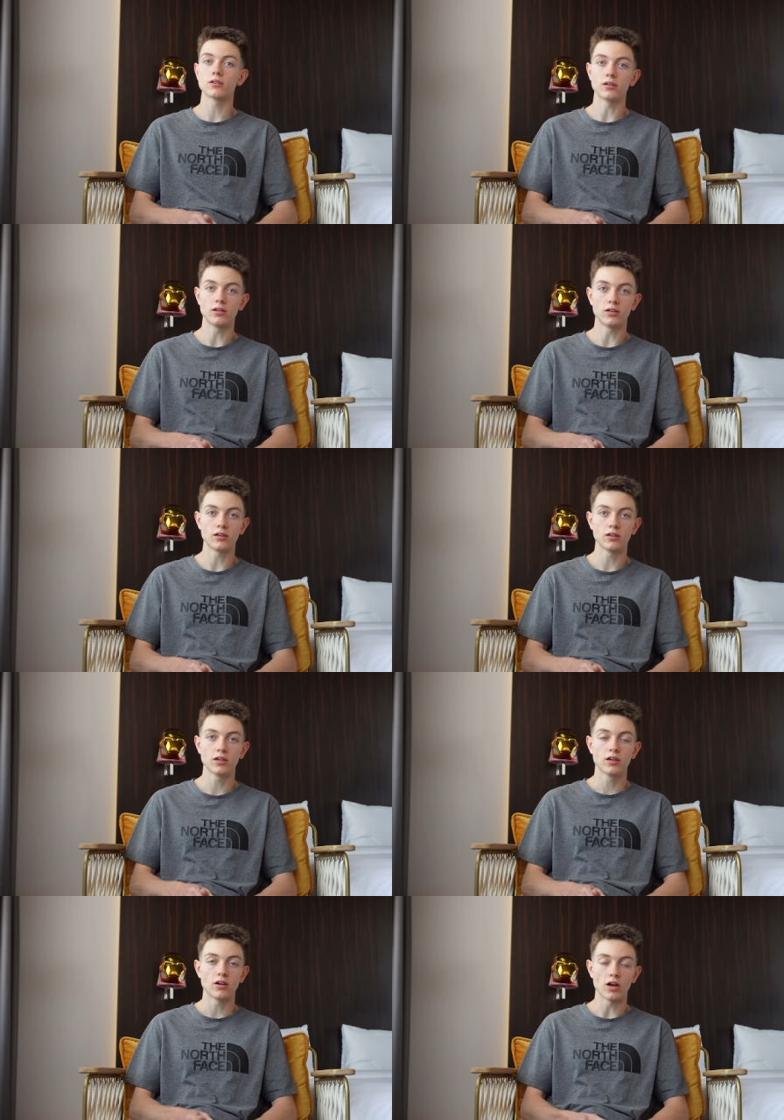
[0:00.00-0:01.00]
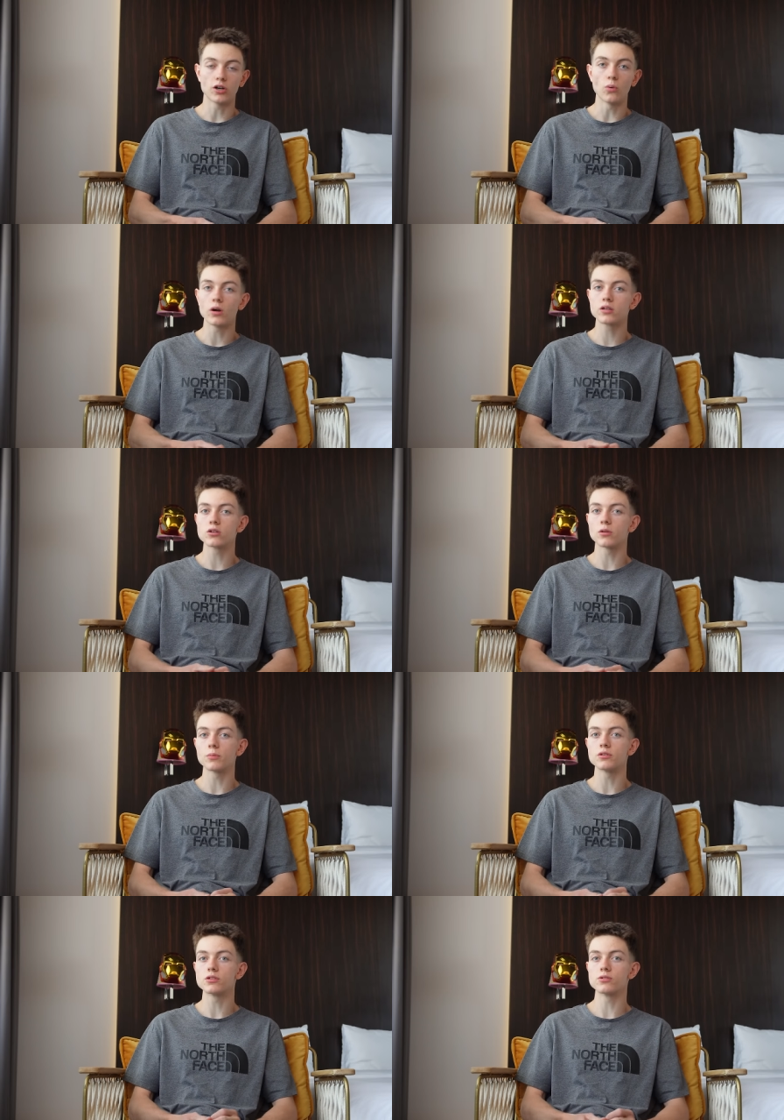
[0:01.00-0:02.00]
Uh, I got one top
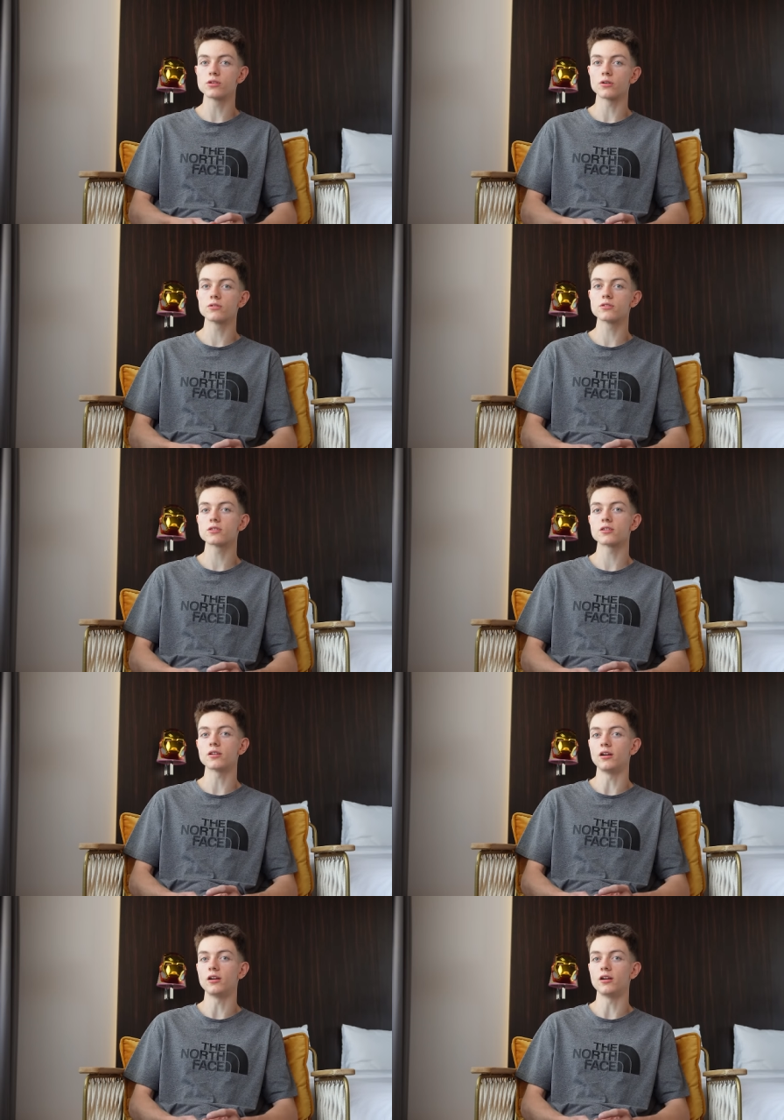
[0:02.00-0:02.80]
and two zones.